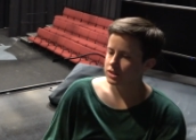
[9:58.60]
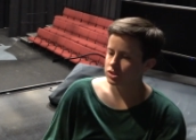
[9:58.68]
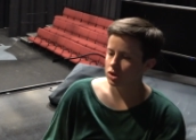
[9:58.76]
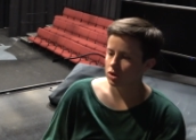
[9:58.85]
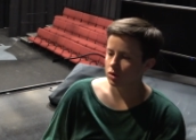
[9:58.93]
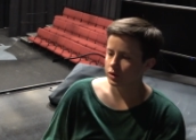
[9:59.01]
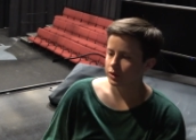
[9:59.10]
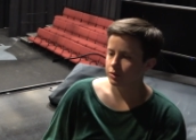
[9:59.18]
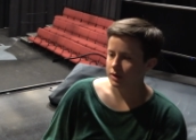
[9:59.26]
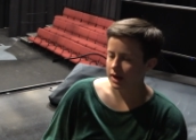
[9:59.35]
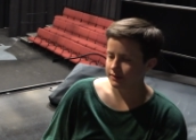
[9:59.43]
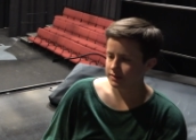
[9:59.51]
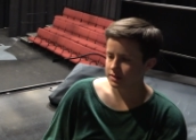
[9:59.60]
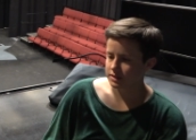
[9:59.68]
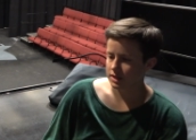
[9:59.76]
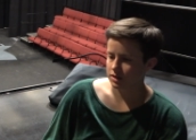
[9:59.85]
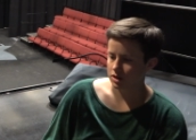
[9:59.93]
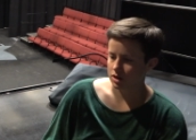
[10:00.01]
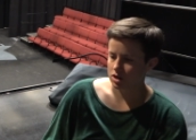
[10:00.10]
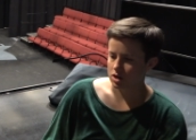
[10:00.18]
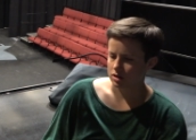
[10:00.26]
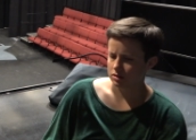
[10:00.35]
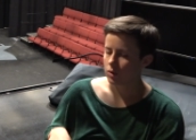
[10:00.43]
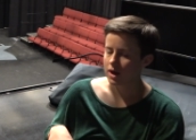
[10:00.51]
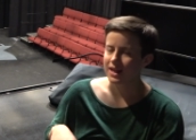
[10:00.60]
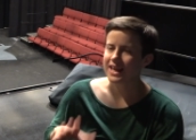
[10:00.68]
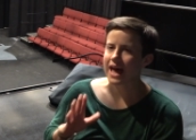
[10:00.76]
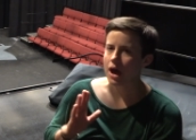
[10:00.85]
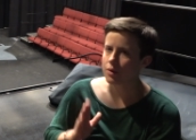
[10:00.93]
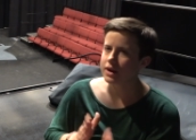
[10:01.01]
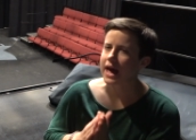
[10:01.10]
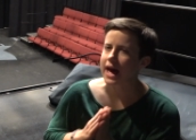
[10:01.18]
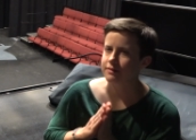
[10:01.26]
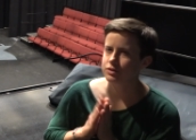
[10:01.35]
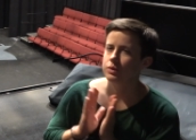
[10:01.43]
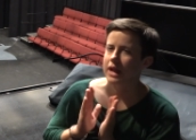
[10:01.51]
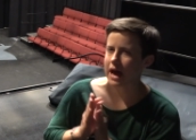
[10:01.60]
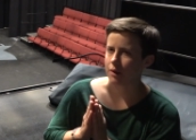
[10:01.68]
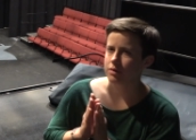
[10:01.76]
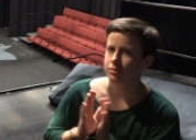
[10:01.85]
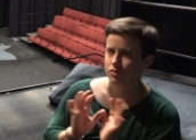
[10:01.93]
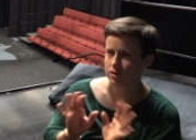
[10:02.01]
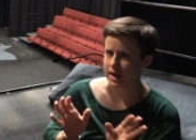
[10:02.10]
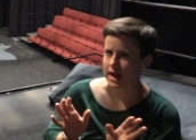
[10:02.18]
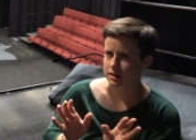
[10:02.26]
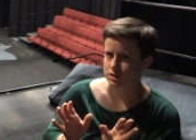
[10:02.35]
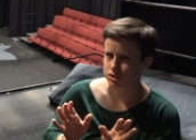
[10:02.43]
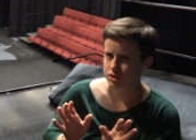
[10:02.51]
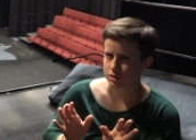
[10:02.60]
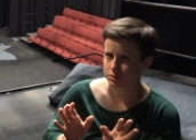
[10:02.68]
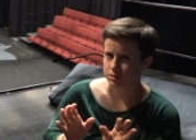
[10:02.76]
So you arrive at the theater, well, an hour and a half to an hour before the actors do,